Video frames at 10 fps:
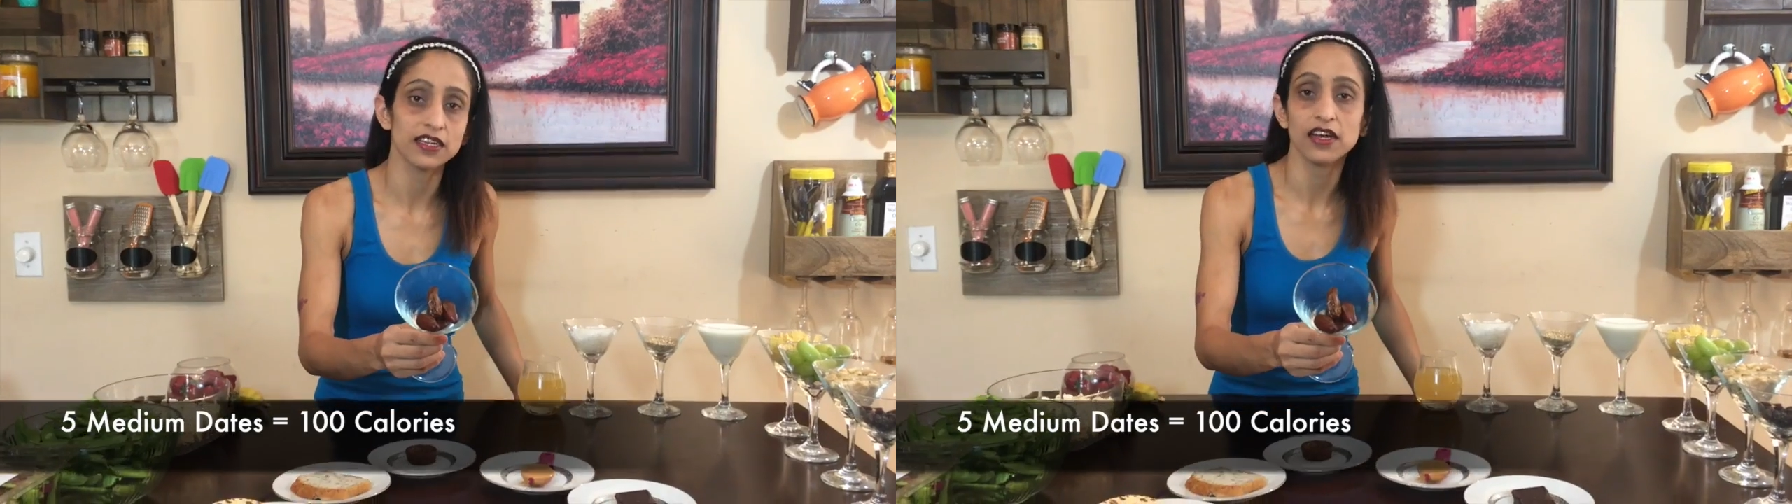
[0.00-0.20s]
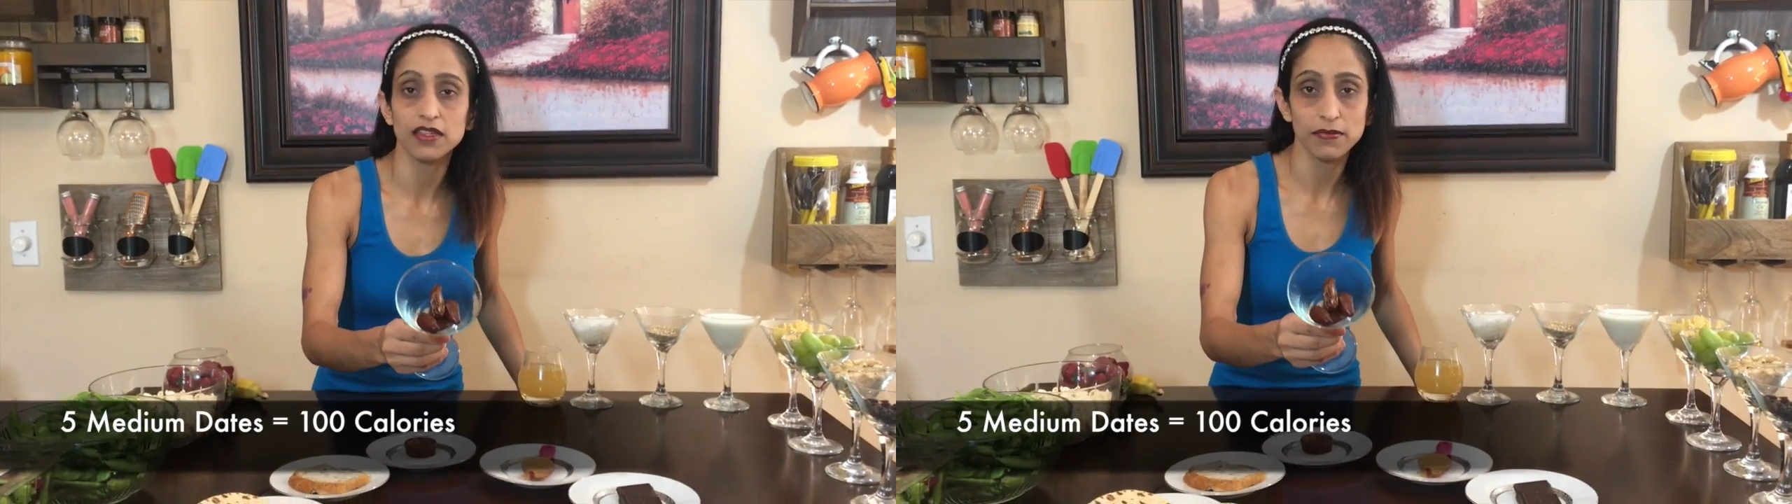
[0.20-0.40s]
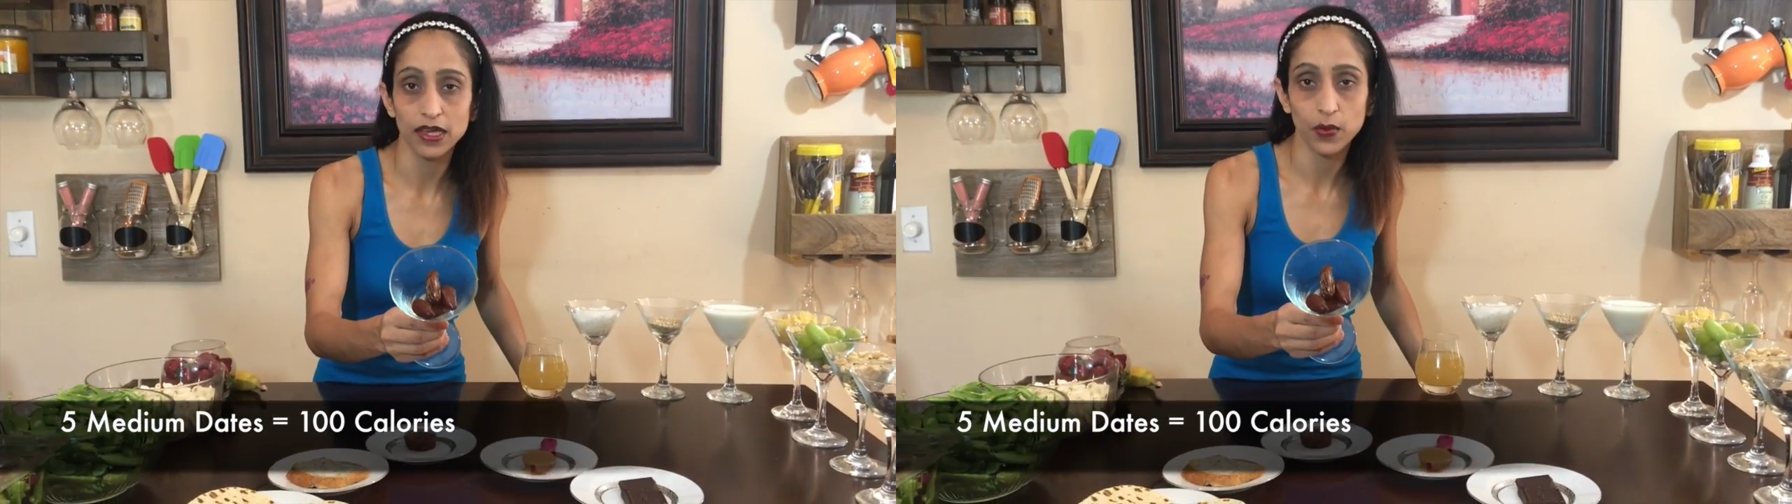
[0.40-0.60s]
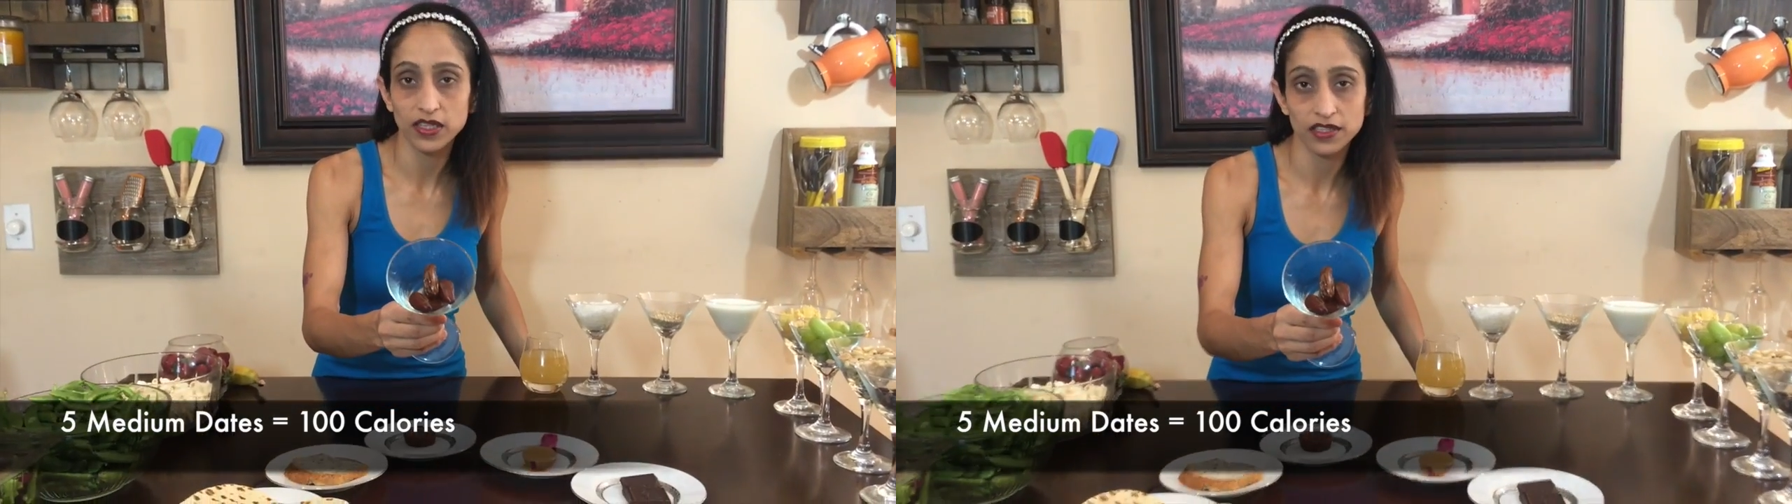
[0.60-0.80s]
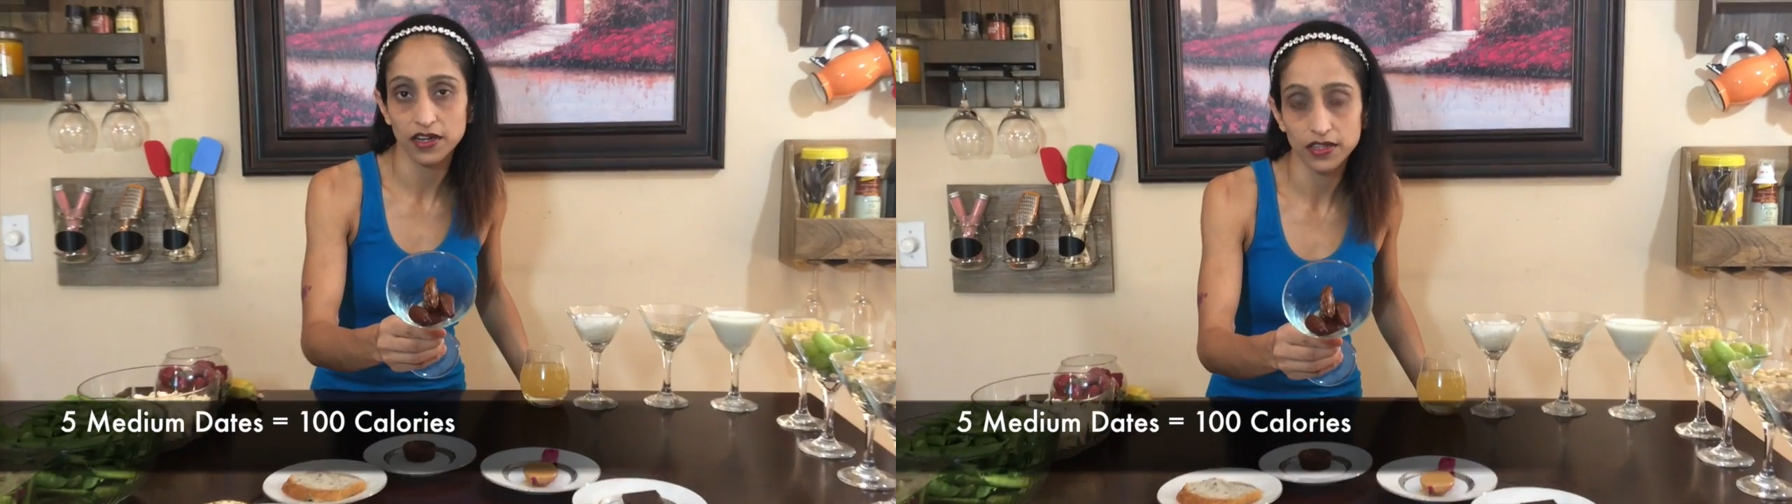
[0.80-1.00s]
They're not the big
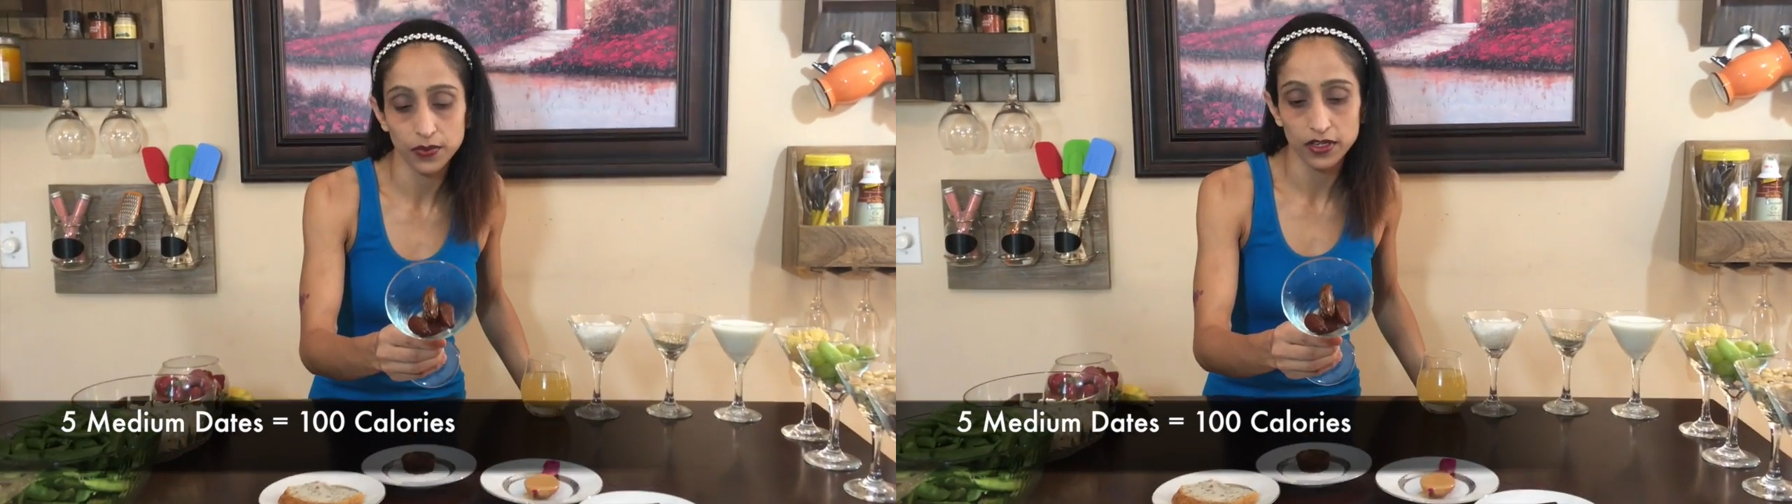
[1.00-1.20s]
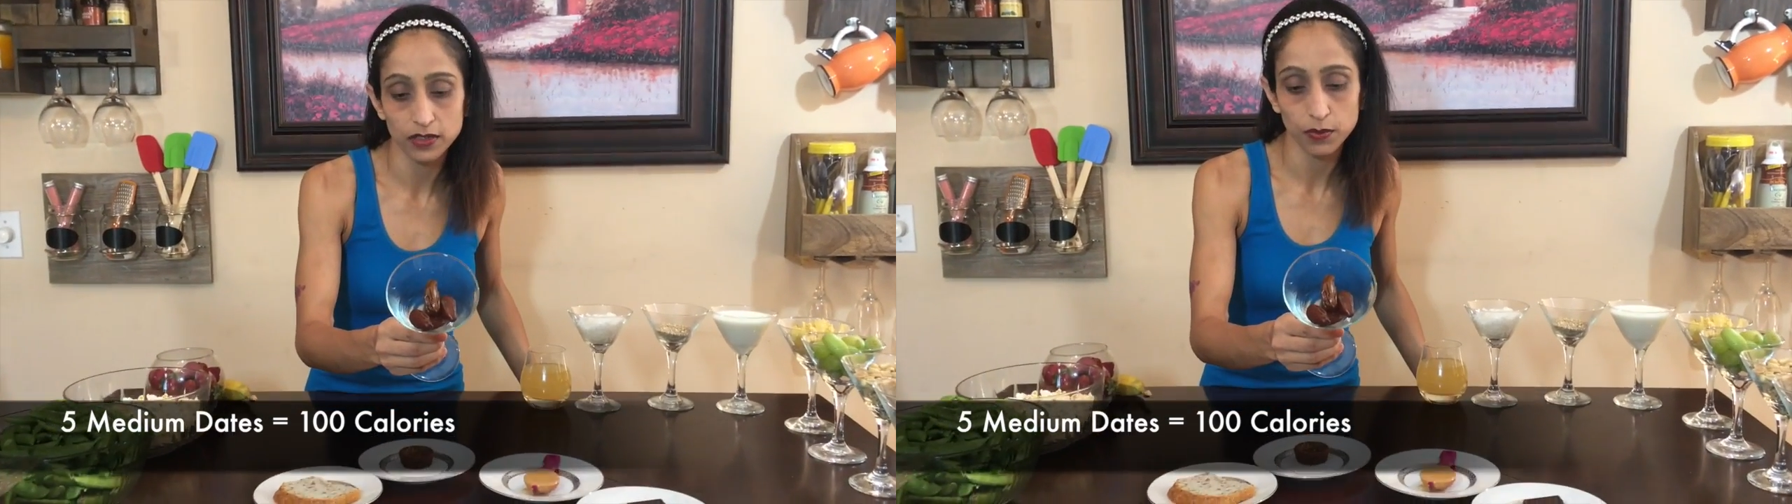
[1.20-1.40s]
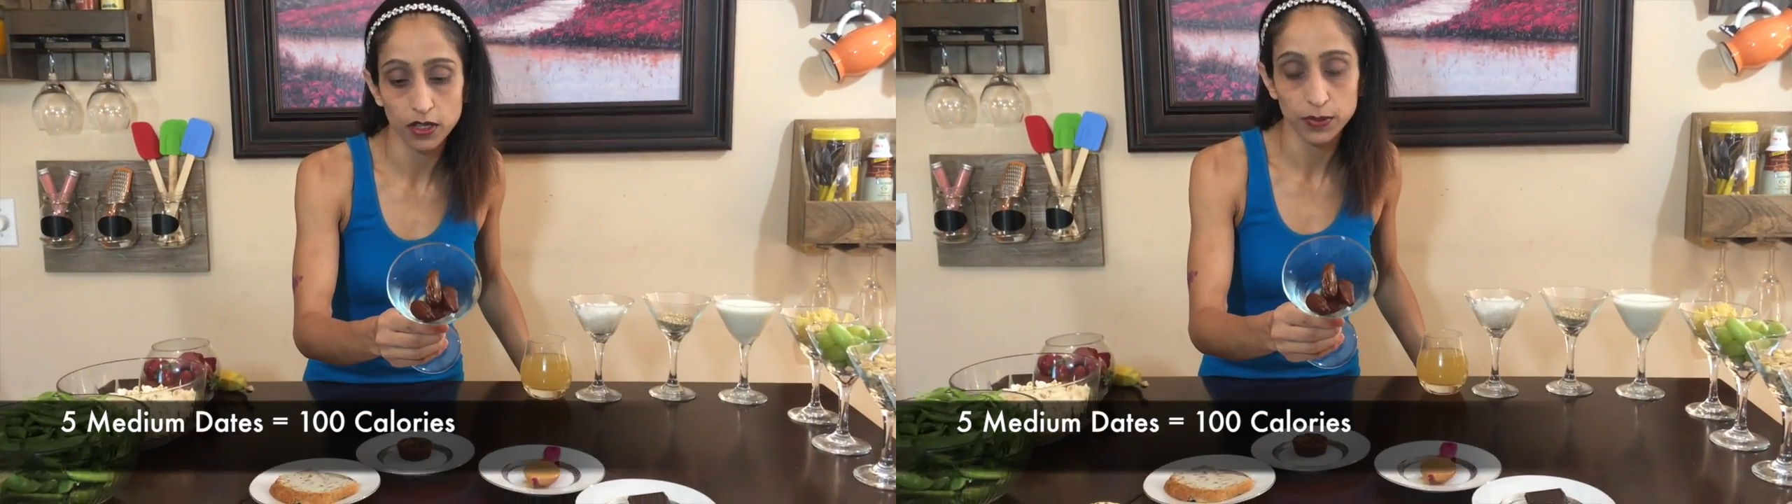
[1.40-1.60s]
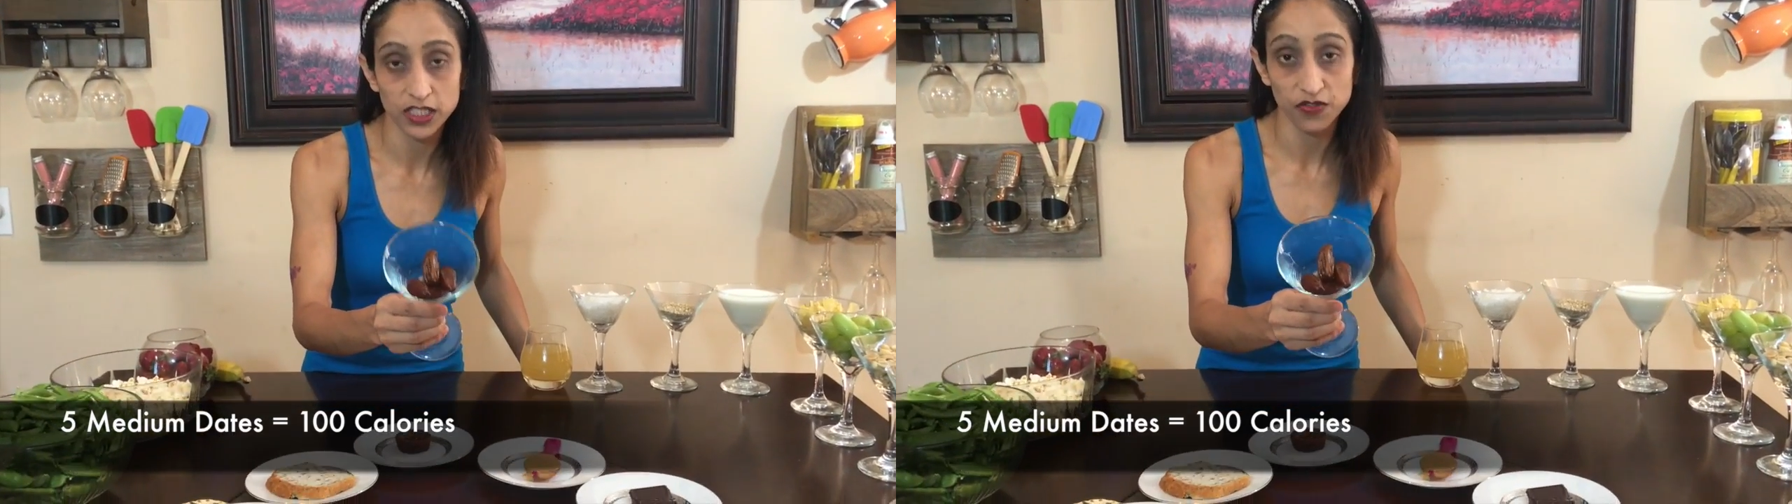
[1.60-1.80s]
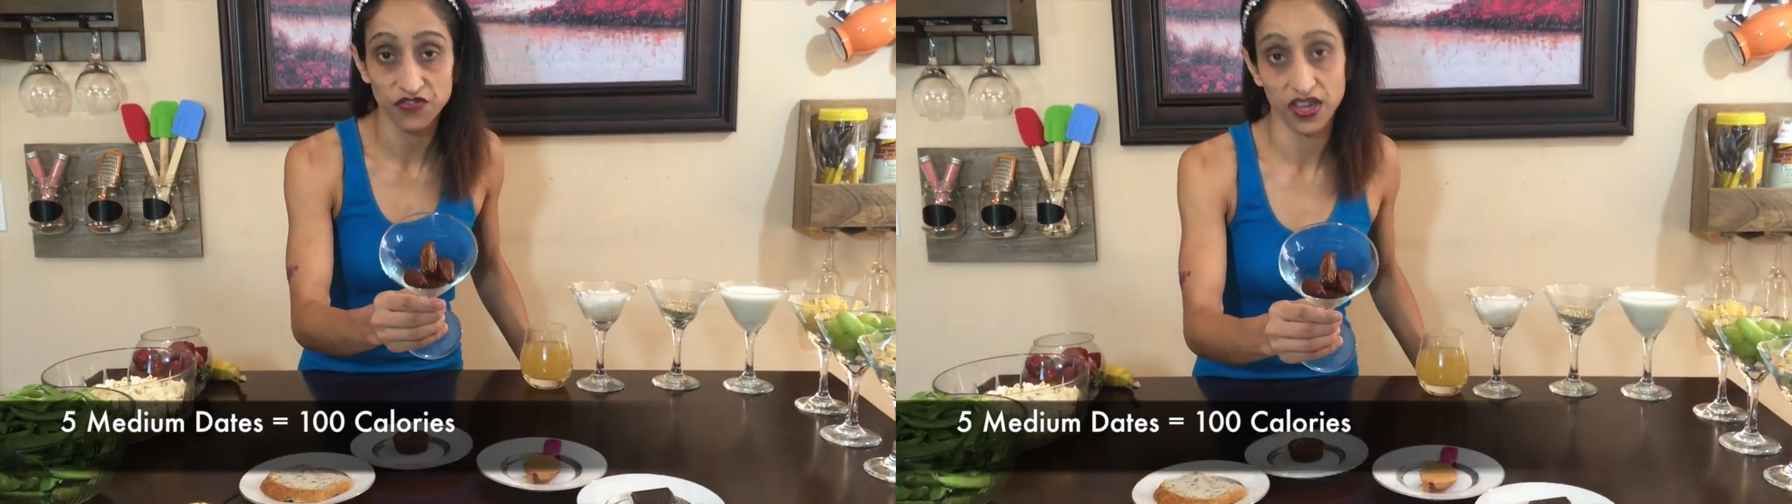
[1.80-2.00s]
ones, they're not the really small ones.